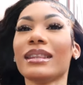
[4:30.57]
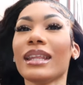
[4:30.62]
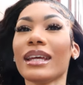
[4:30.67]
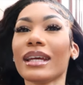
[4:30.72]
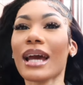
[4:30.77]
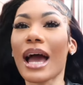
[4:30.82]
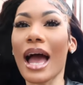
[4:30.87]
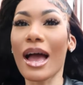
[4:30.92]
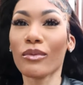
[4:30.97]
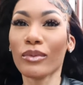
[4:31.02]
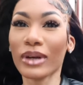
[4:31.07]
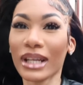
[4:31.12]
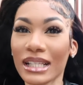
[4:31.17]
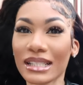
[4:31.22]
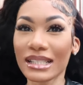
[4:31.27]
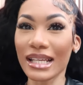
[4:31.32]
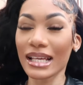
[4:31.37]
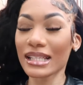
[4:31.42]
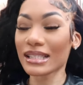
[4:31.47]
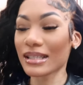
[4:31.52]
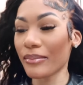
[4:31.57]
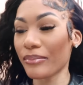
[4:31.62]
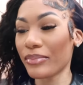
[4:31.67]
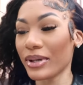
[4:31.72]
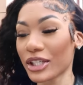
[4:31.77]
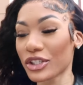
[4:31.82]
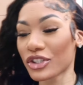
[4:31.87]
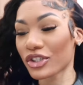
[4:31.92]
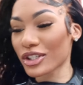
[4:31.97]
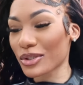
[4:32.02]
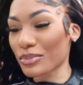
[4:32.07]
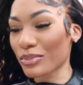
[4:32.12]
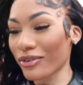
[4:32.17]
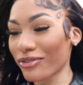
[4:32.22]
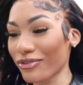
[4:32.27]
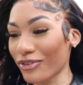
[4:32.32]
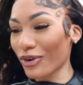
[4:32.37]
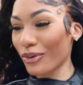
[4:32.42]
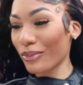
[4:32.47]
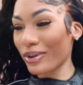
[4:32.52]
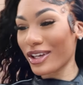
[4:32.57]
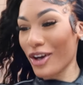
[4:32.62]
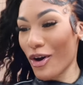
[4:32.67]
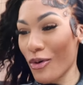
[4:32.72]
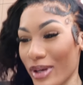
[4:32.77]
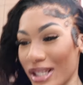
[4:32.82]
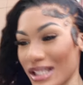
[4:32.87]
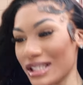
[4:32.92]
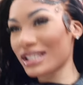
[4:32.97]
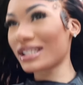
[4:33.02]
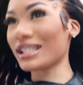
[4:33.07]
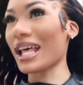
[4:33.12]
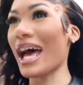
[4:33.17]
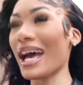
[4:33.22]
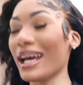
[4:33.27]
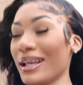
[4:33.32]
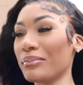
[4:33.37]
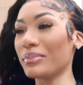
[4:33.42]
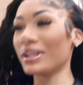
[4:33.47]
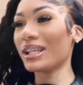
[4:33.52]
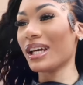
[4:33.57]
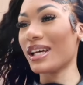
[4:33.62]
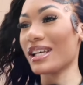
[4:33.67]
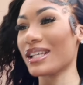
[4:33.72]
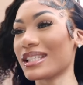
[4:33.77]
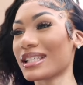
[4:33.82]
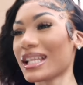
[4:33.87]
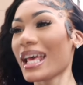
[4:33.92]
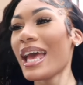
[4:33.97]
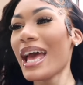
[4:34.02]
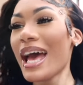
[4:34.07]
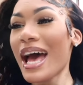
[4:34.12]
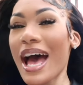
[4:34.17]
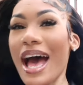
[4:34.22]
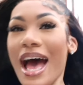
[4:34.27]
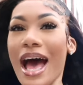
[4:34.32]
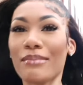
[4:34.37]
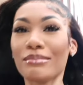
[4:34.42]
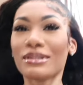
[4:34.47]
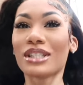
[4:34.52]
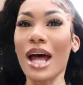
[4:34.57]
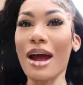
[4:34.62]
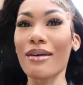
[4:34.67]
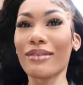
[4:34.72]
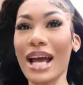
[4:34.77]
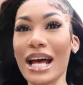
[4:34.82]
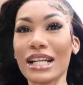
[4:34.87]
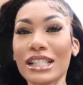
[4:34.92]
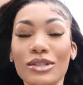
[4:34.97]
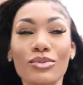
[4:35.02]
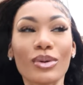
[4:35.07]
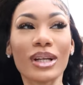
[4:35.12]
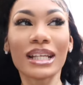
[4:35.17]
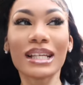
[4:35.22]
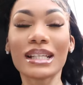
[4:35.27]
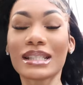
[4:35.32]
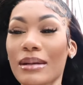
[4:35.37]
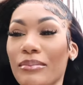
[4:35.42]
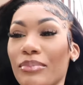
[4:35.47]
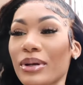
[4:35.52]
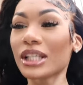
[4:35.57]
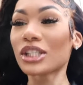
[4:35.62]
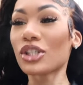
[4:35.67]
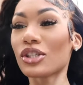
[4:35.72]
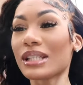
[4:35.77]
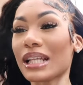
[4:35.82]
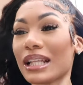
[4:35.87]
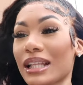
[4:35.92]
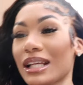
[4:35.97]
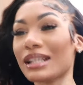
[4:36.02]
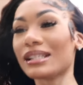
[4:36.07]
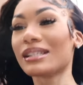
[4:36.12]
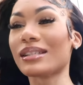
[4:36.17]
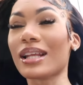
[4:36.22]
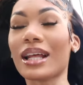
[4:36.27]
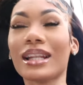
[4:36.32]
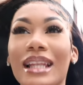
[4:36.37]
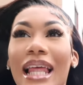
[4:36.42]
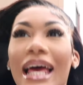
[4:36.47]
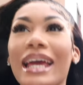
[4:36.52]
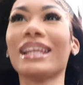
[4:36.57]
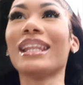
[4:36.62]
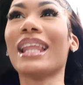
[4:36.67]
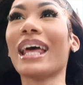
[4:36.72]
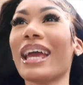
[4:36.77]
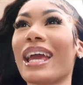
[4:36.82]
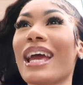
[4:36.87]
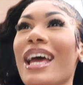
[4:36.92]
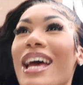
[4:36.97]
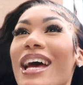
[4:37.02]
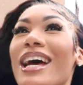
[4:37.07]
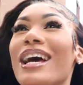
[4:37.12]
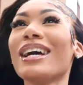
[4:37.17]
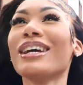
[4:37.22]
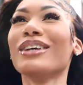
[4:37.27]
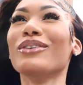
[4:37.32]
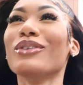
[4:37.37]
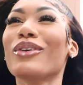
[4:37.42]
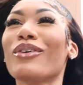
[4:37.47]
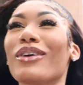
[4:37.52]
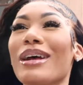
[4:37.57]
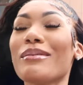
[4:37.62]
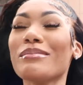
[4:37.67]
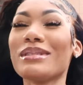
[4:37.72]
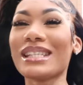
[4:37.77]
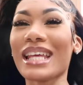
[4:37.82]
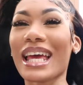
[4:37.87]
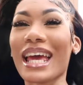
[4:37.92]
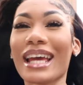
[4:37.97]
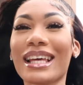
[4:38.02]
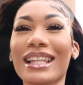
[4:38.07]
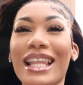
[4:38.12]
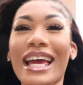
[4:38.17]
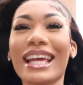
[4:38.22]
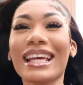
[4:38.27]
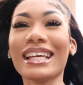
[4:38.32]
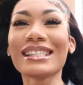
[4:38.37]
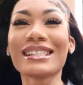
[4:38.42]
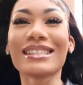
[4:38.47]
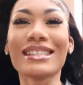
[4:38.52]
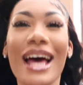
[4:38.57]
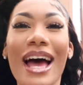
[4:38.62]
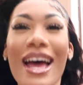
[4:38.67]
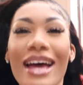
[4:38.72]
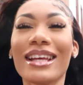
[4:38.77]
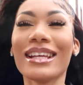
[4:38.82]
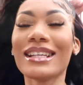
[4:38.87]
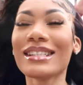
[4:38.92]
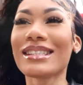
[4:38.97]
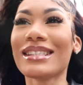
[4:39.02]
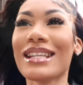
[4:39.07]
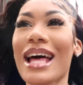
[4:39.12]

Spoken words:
think I want to take some pictures before we go inside because, I'm sorry, I just want to get some pictures in the sunlight. Like, you know what I'm saying? Like, it's